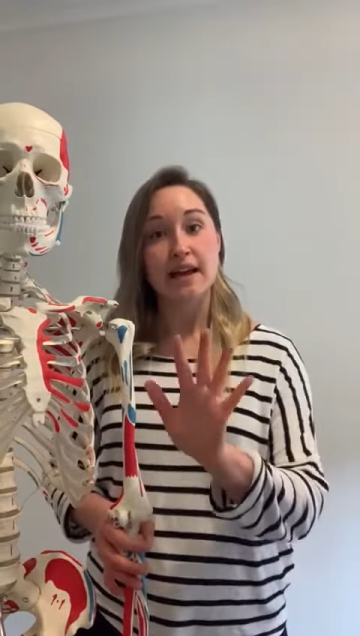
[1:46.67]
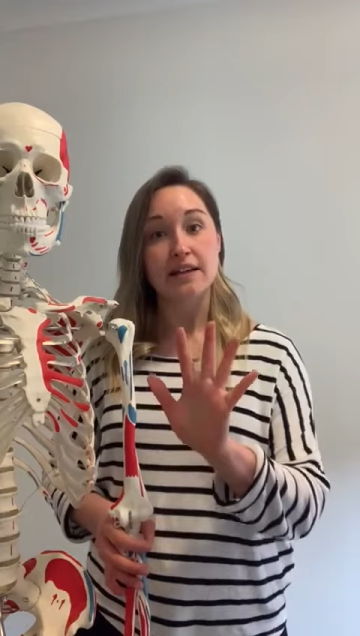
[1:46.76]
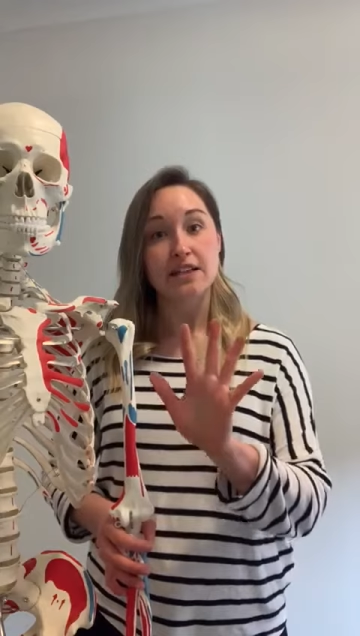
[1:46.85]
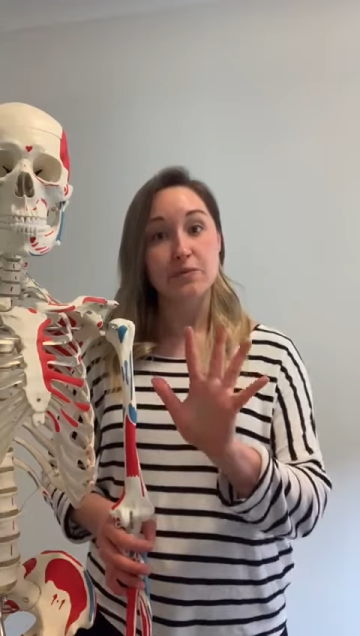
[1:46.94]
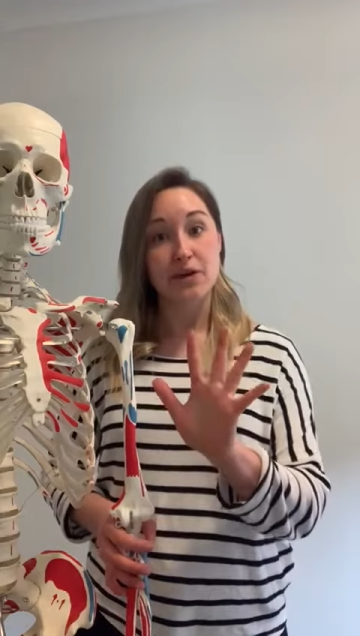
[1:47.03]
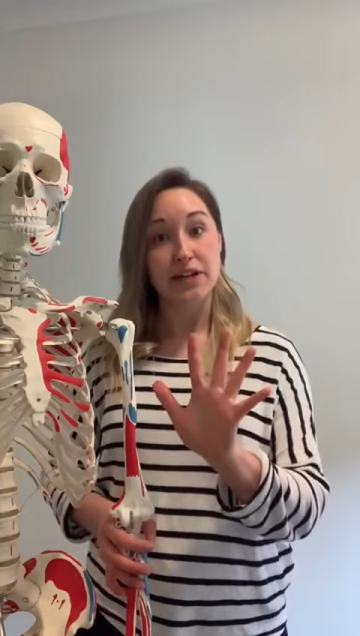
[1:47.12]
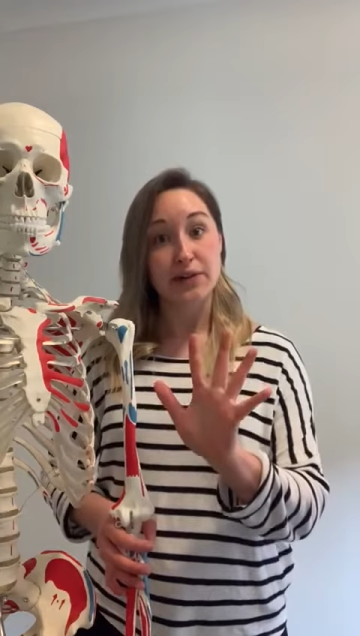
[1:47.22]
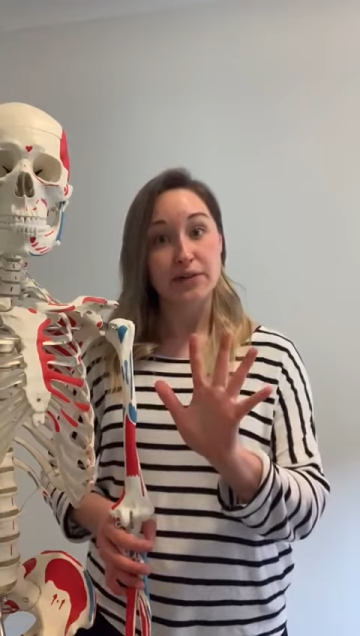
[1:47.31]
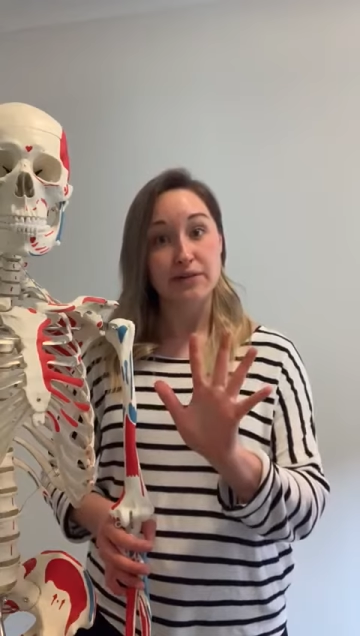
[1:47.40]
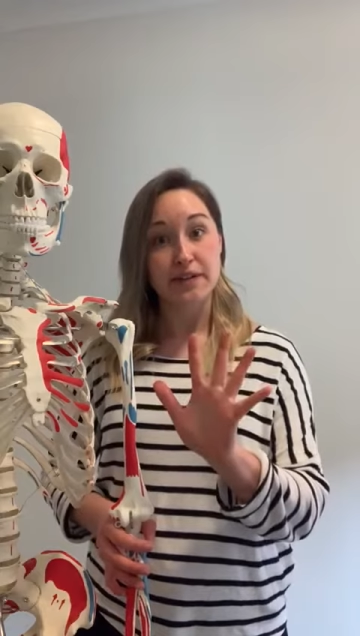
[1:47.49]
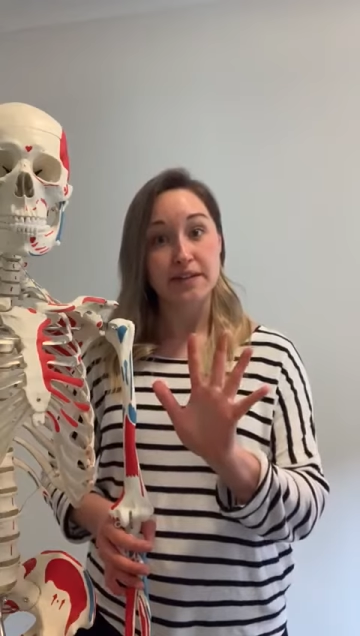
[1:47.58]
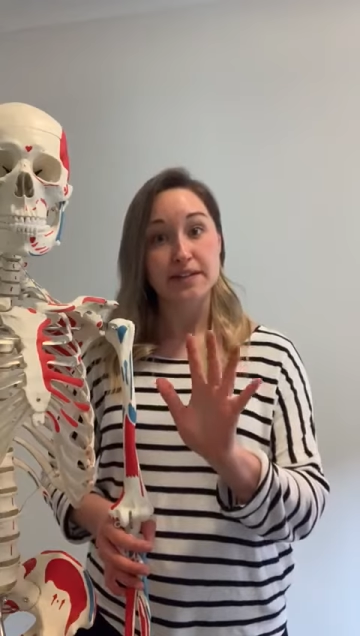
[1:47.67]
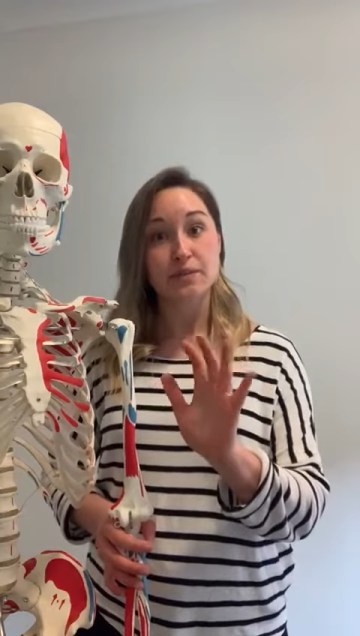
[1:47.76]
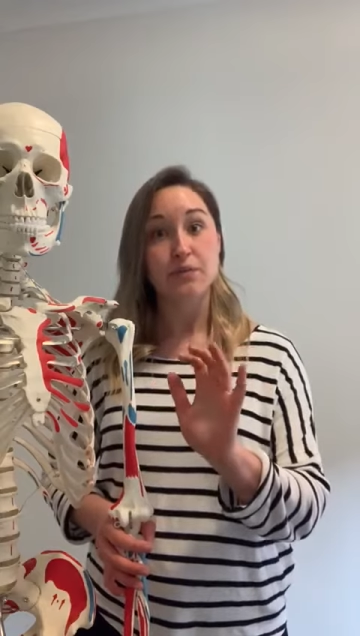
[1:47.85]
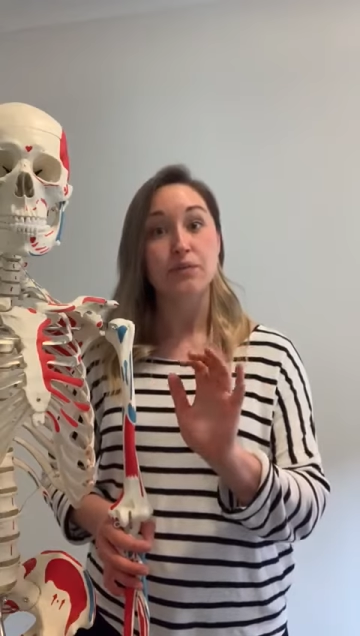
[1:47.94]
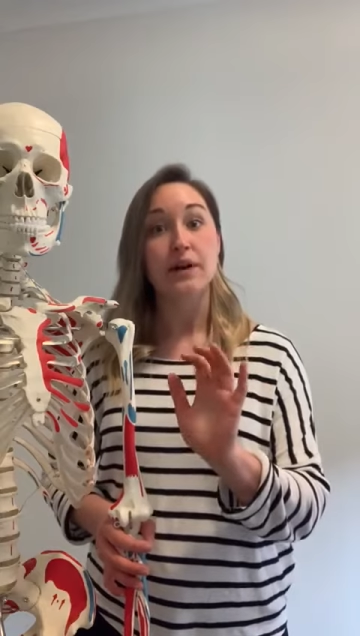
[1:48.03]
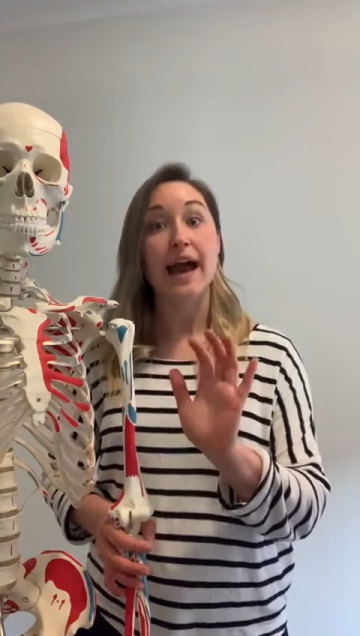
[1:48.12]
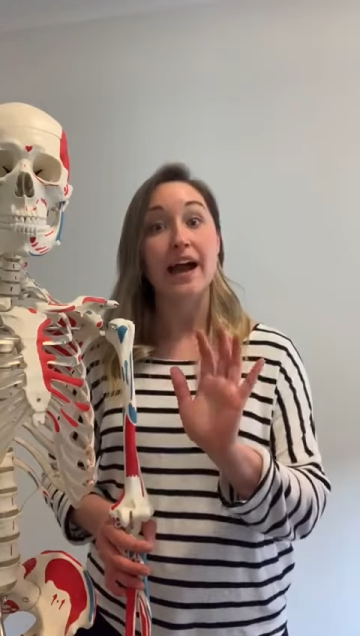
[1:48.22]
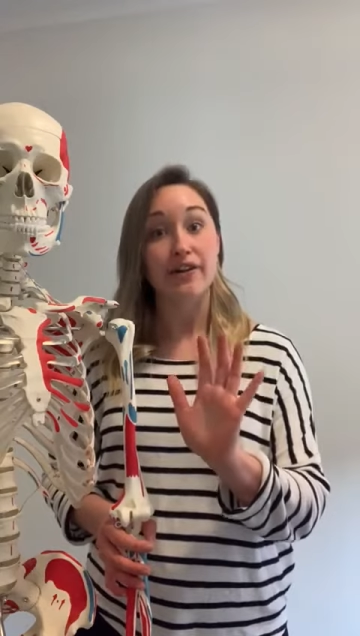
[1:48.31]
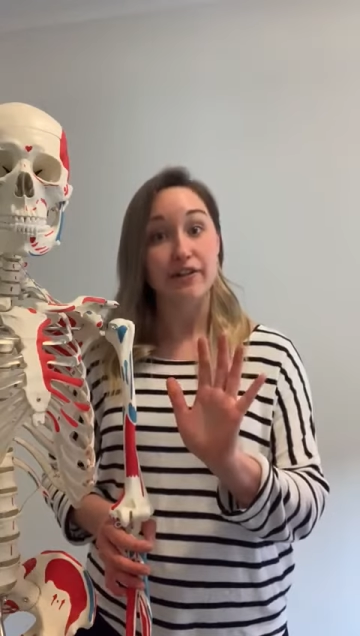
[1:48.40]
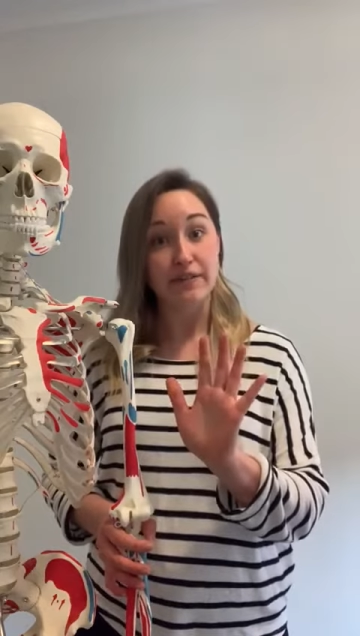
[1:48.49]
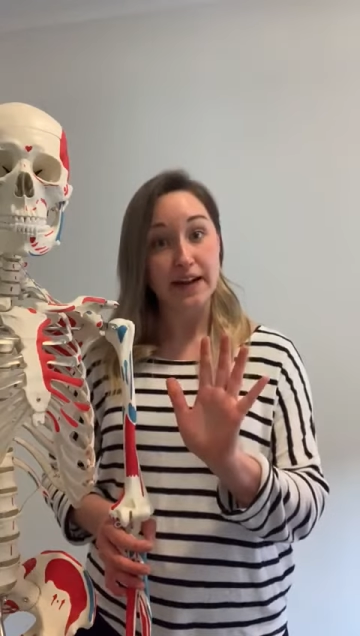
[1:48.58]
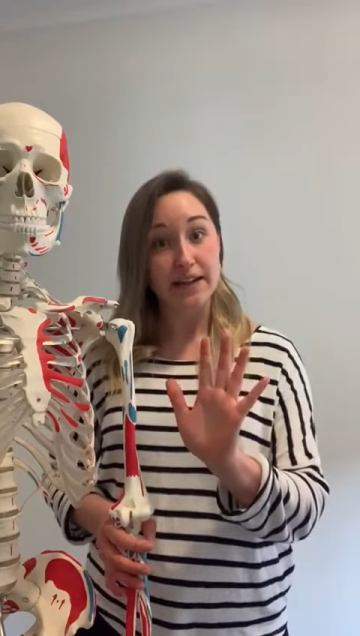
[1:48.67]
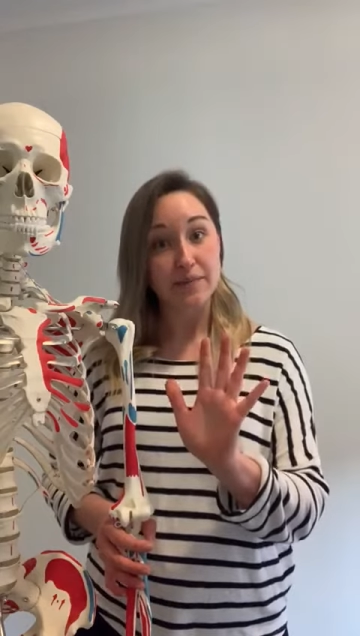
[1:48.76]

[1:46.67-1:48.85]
and spreading your fingers will aggravate